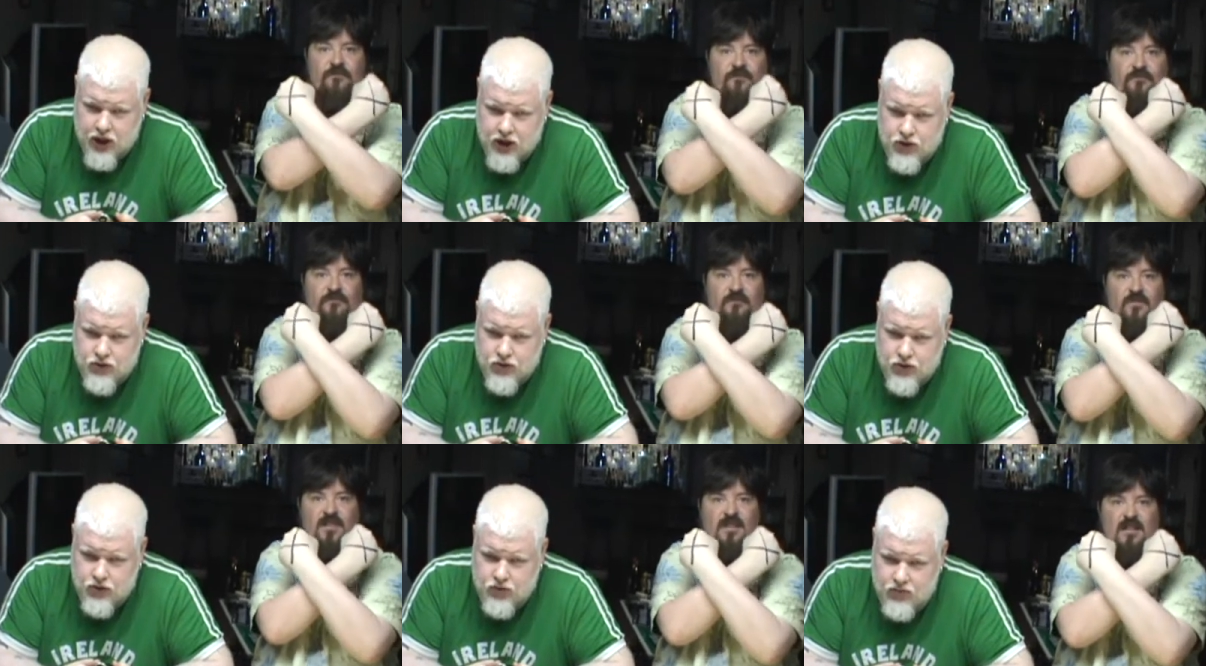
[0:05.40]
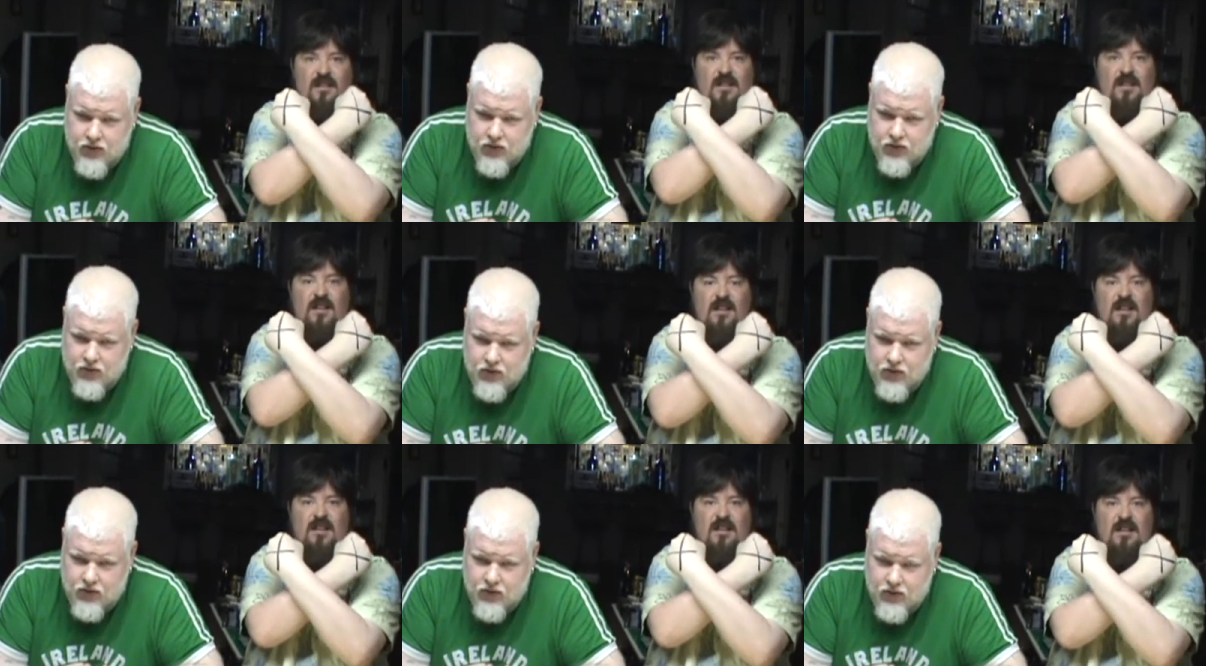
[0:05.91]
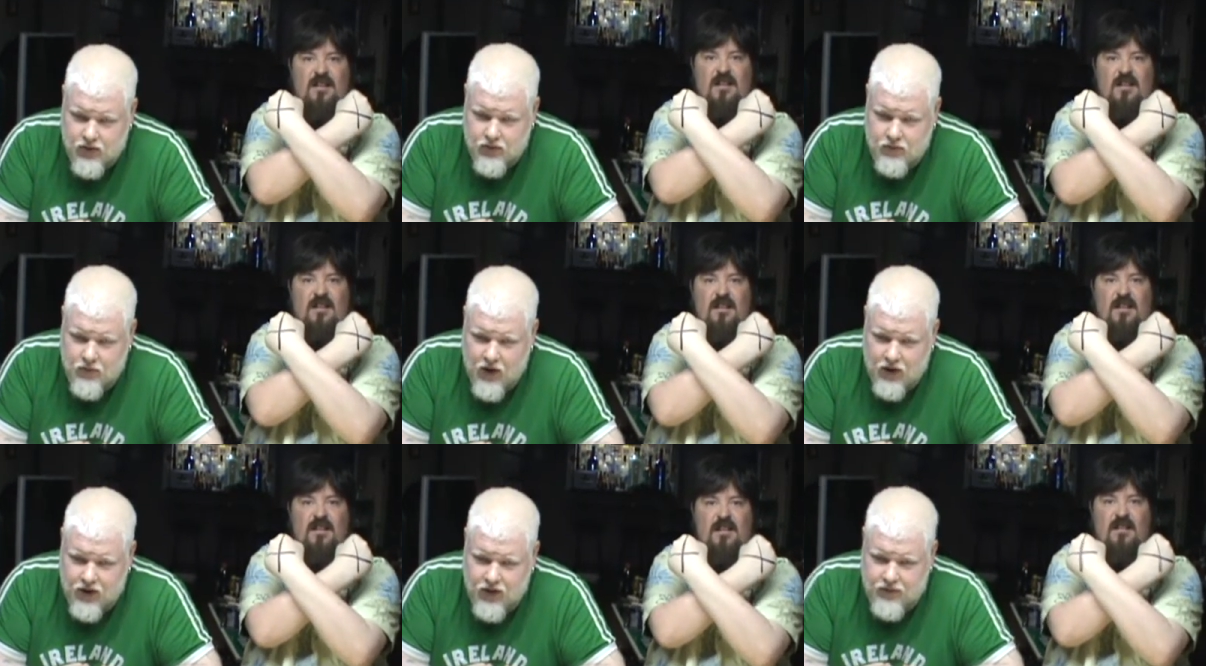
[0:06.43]
Speaker 1: day, YouTube, and
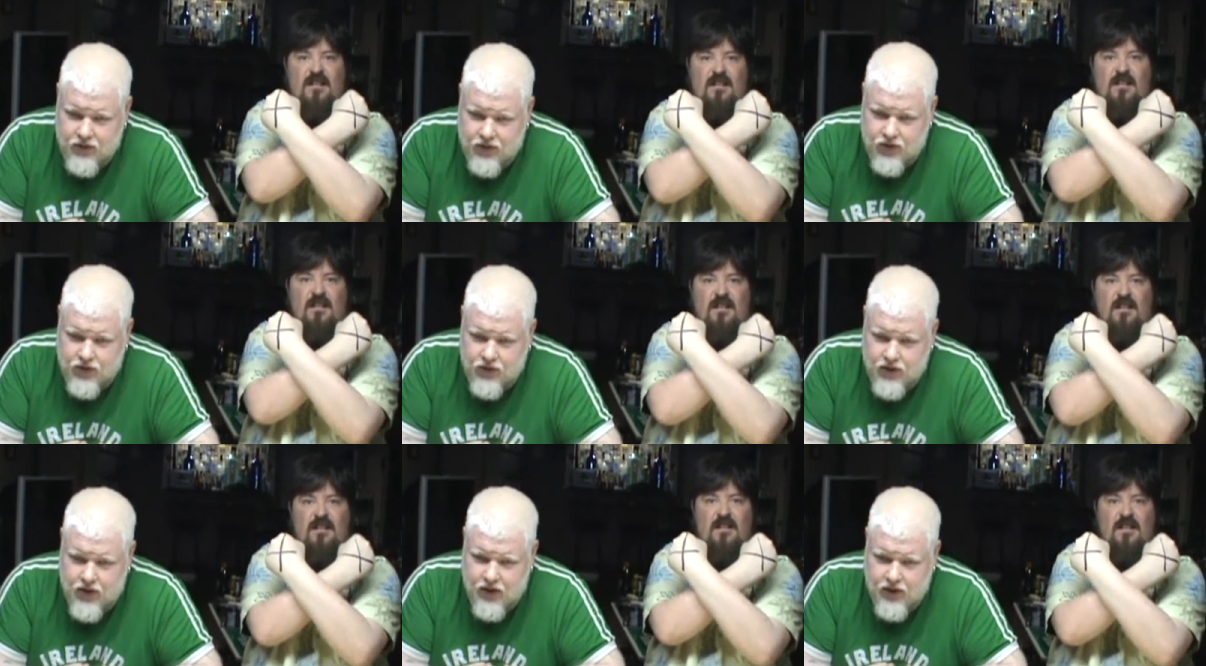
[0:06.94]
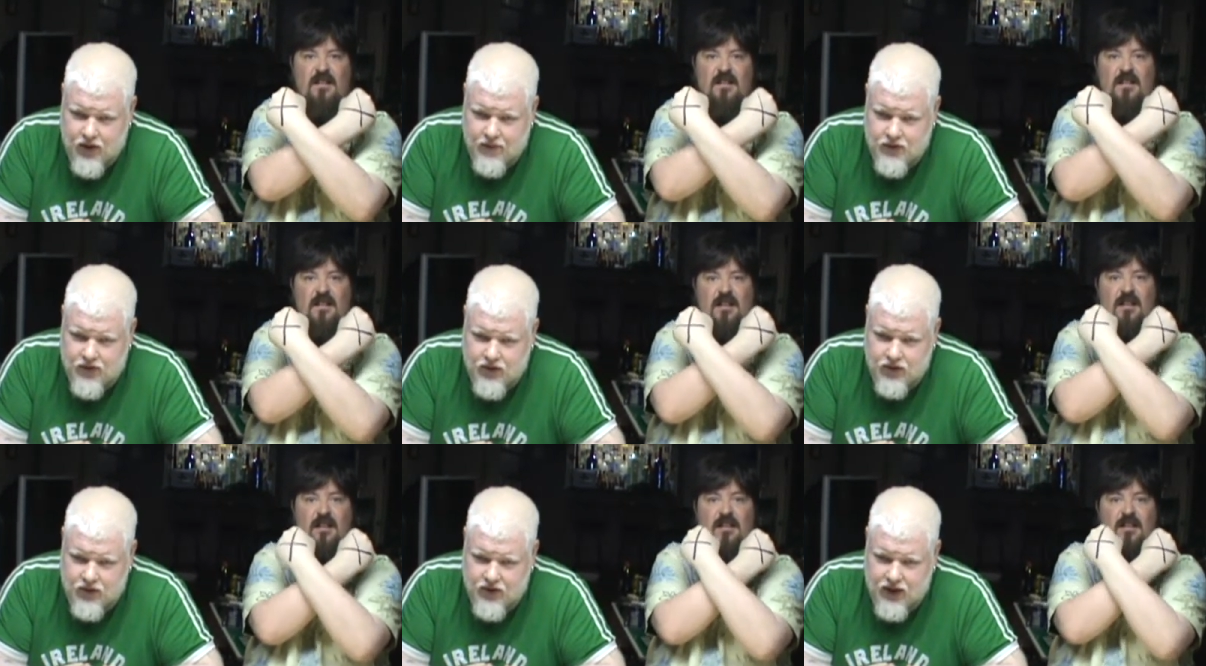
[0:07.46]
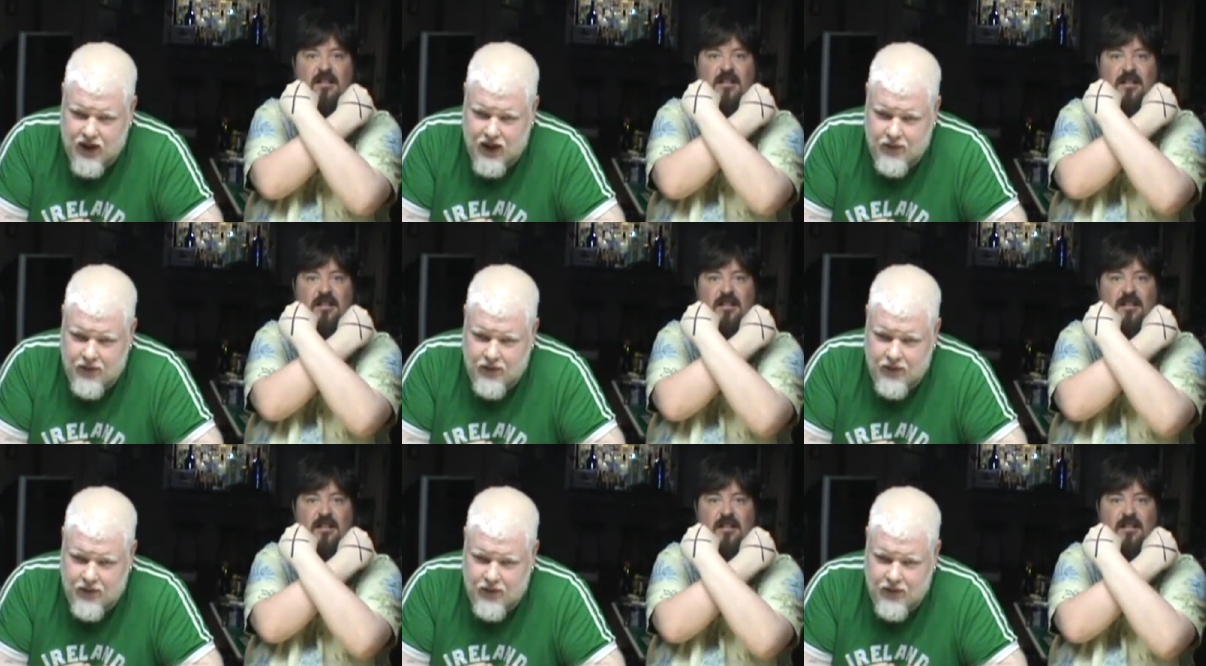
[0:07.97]
welcome to another episode of the